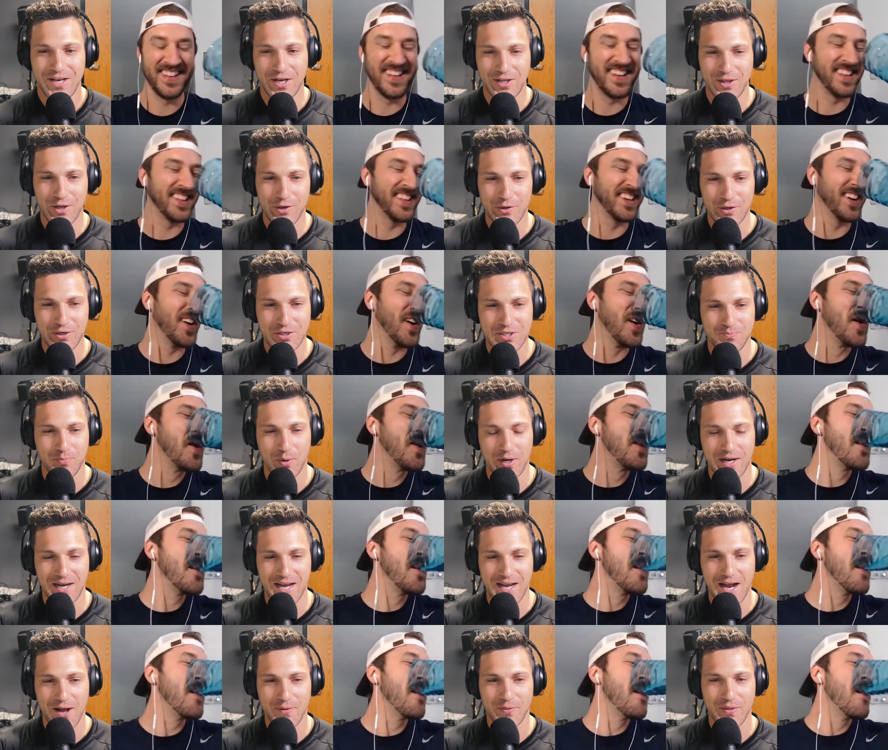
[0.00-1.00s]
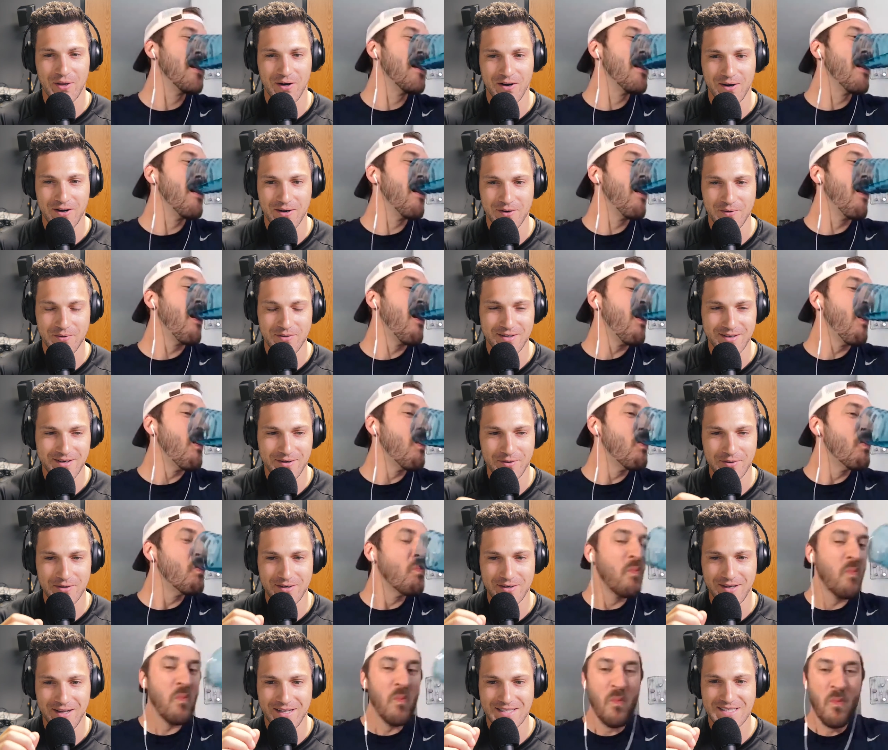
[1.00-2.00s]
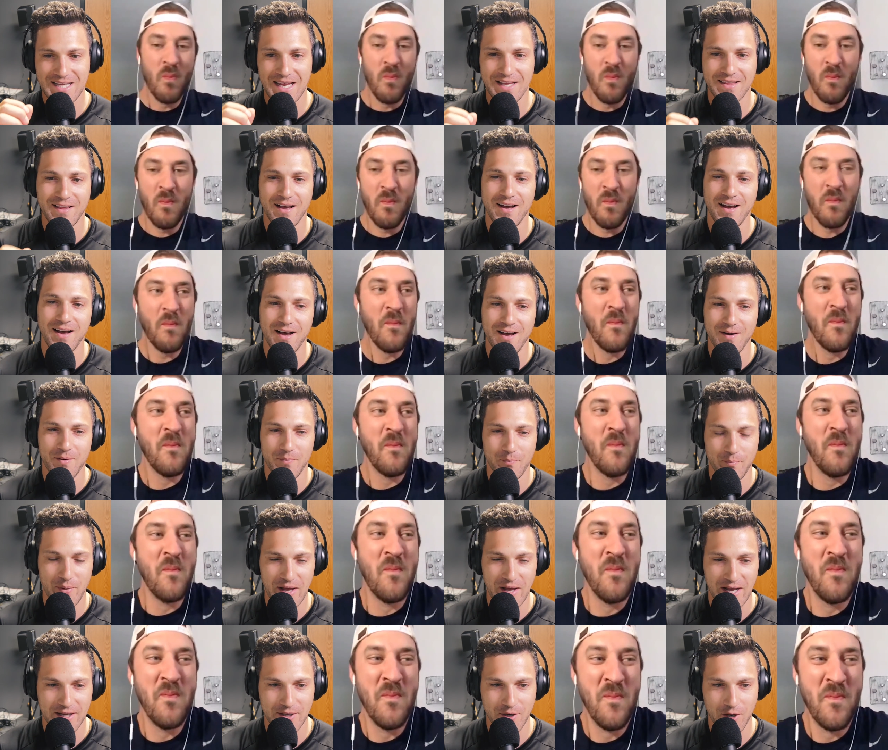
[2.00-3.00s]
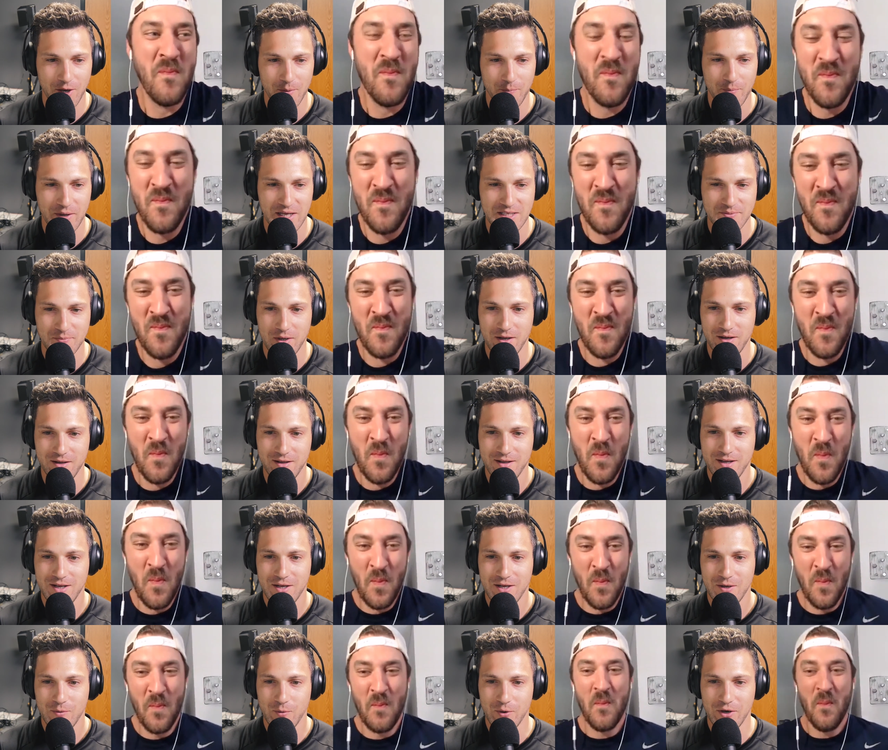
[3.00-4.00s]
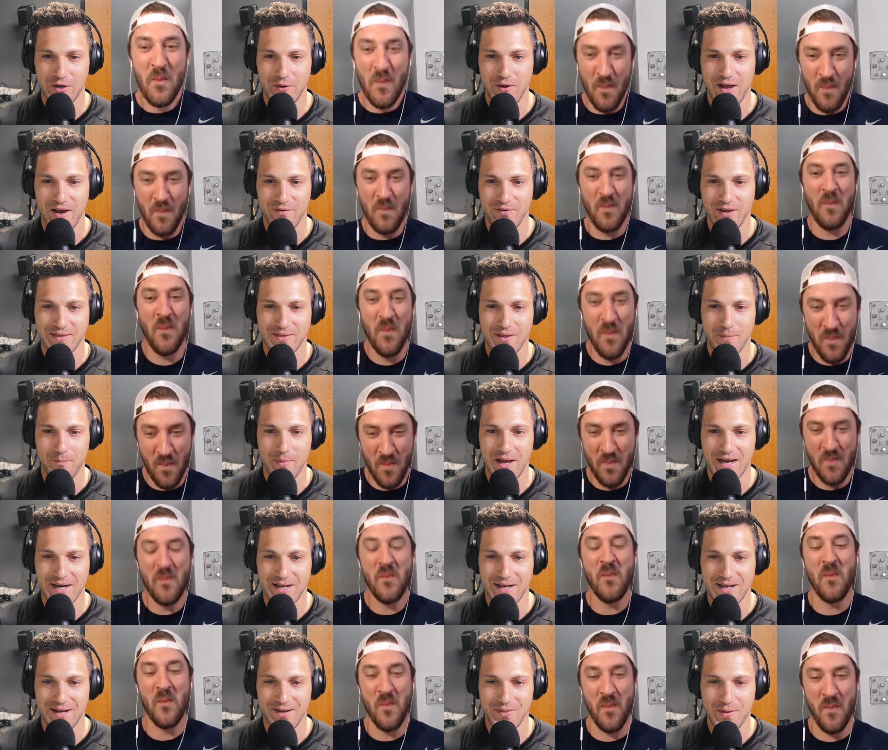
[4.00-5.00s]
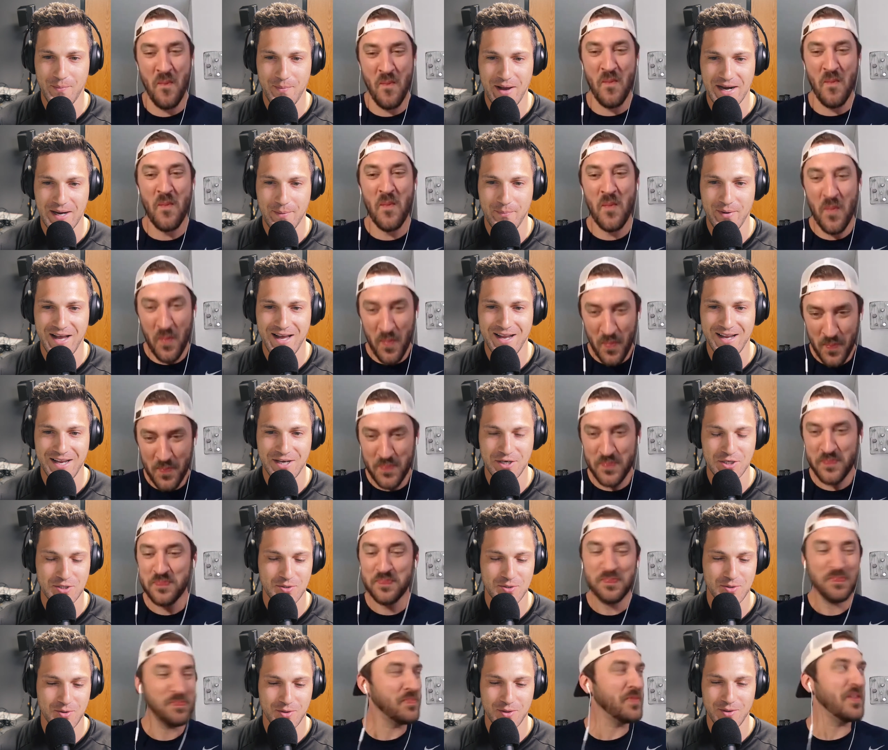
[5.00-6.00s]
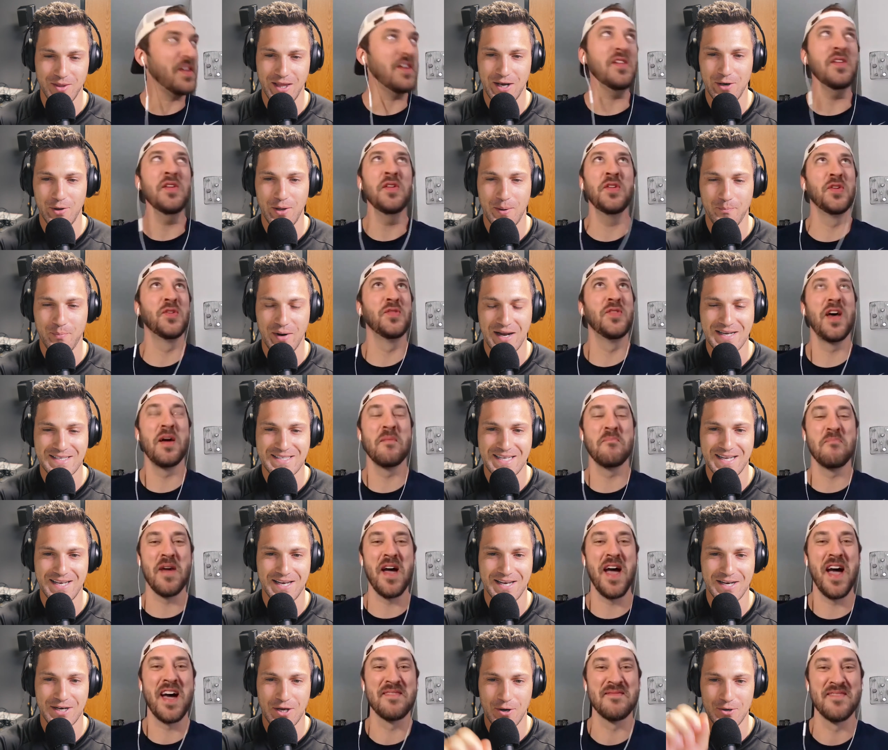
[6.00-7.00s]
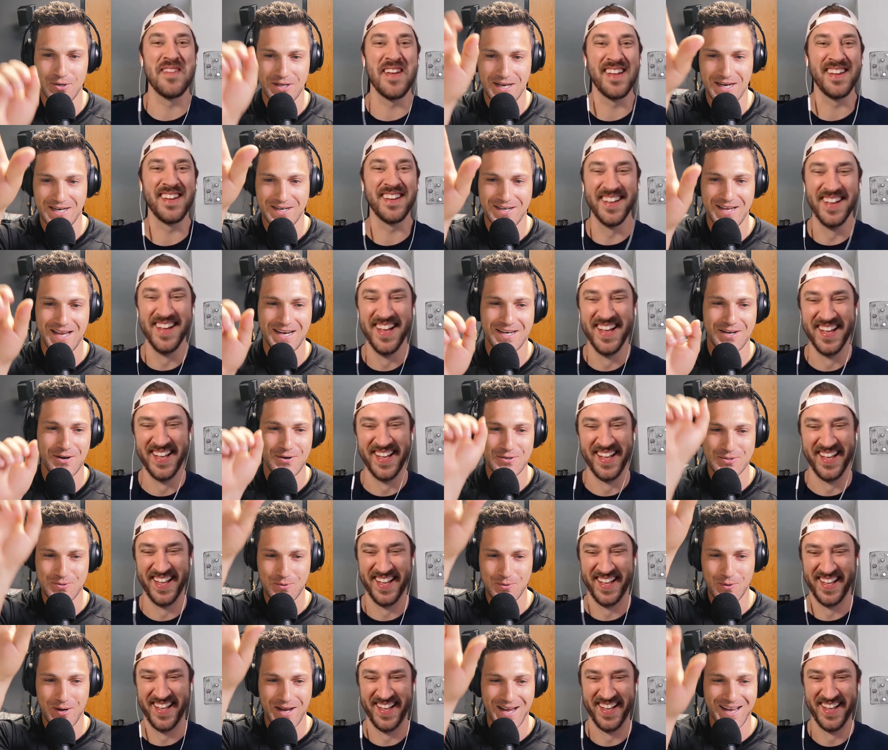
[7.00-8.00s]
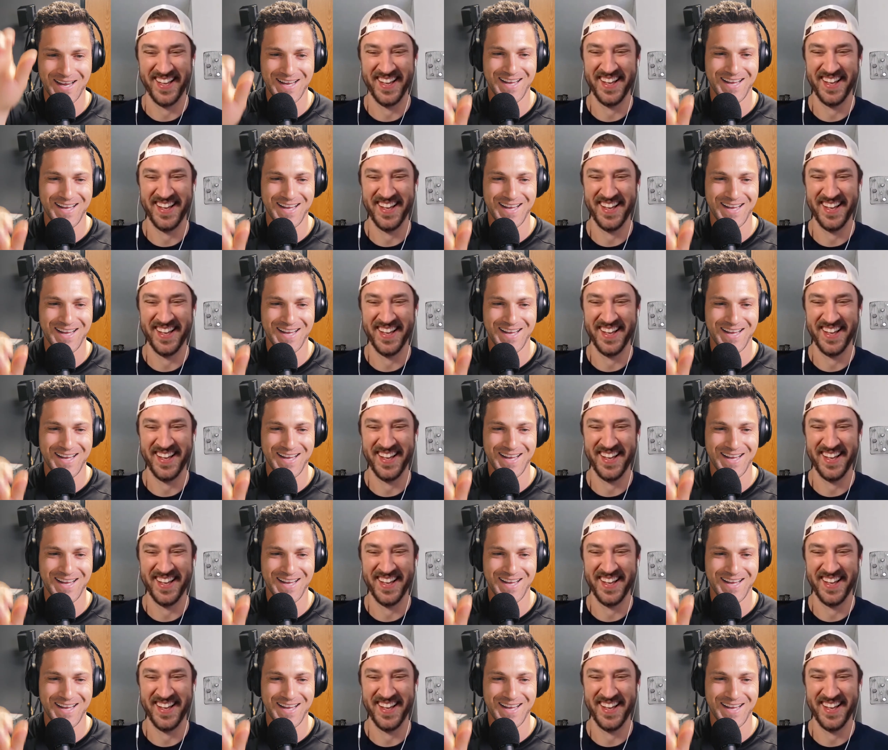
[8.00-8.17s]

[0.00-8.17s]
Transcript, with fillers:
Speaker 1: You could literally just put it out there, and it would, it would, it's like a uh, backyard baseball where you have like the mega the mega bat, and you just literally Dude, bunt it, bat, and it, go, it, it, it goes away.